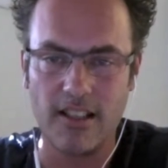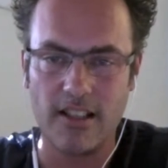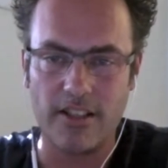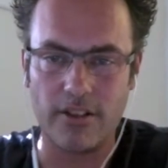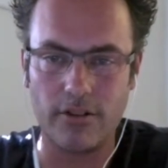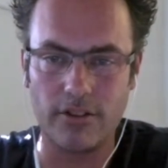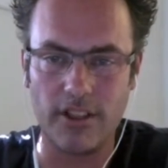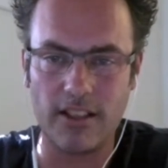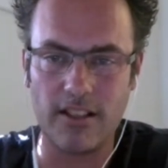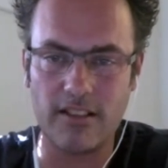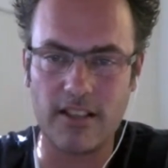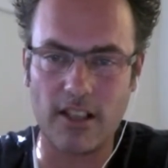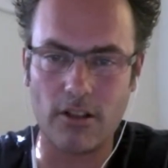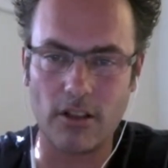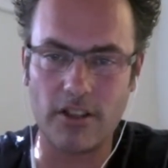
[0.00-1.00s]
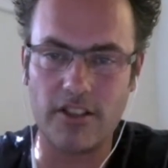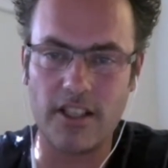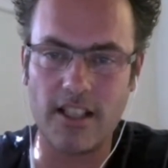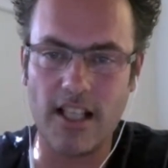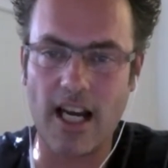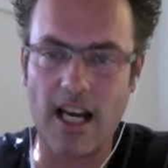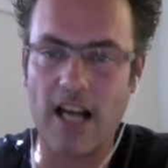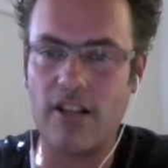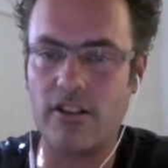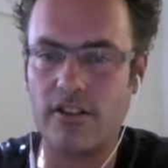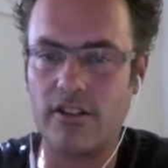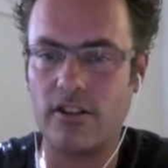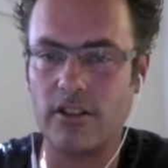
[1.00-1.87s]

You need a psychology guy or girl